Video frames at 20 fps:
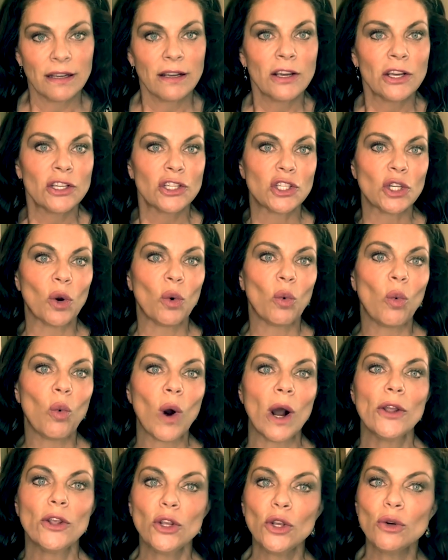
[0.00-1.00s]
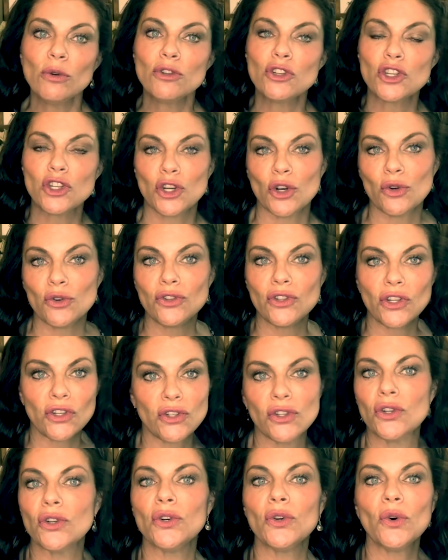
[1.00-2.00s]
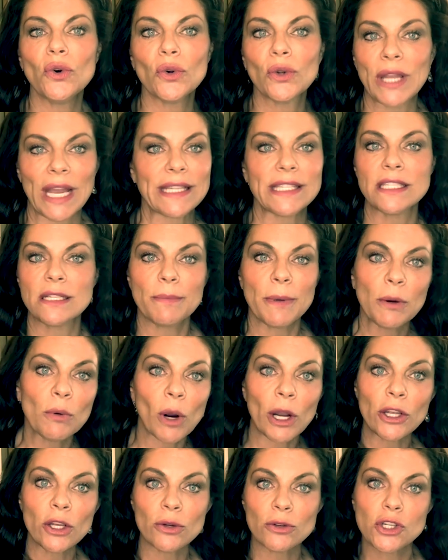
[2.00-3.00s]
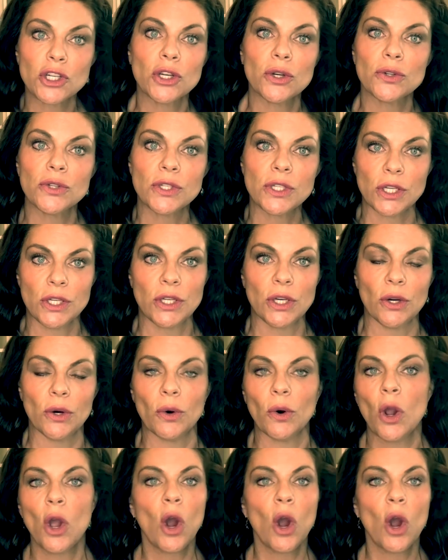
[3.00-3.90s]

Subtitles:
So what you choose to do gets to be what you choose to do.